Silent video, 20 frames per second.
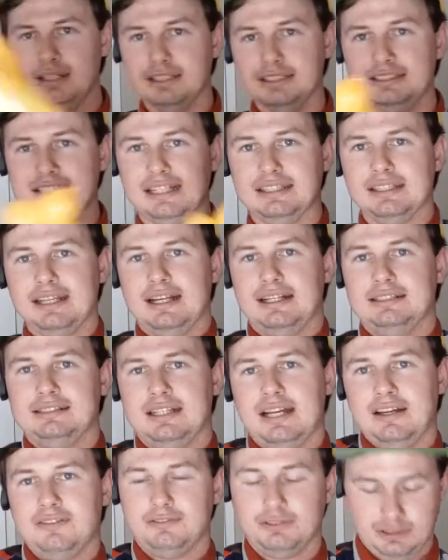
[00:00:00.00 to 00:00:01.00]
Set that
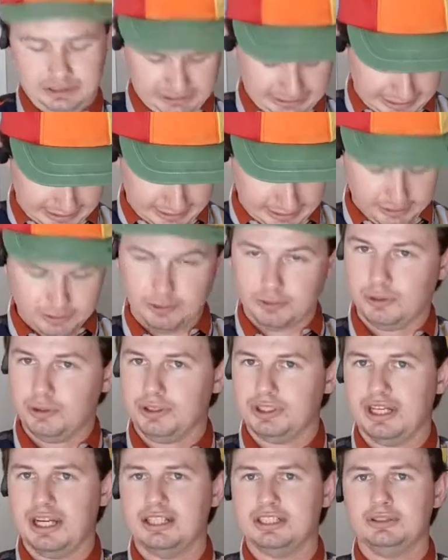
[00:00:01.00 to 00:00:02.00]
aside for a second or
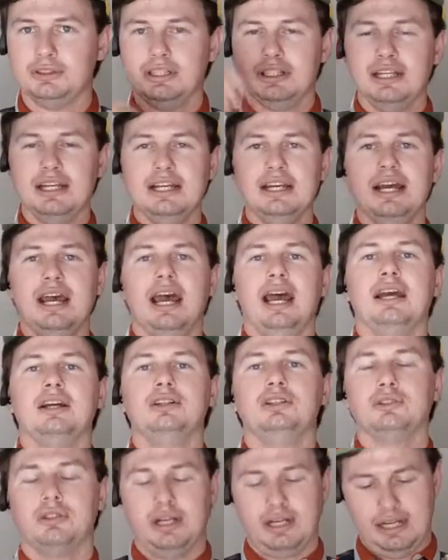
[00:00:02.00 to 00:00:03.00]
hold on to it. And
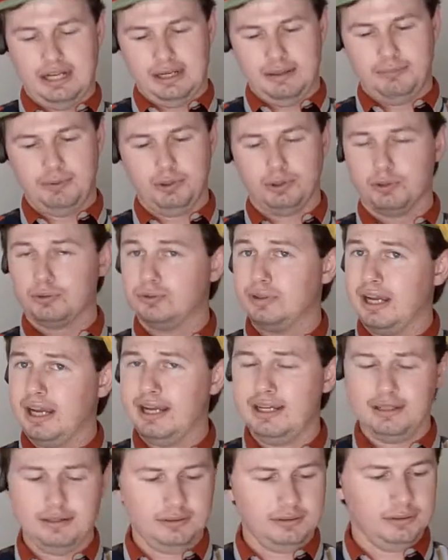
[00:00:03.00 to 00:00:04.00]
grab your
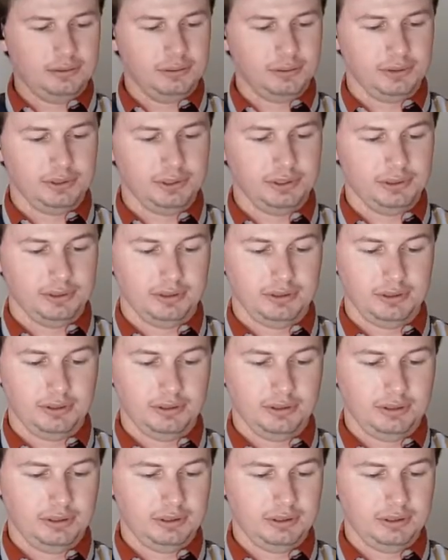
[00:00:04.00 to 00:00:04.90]
red or your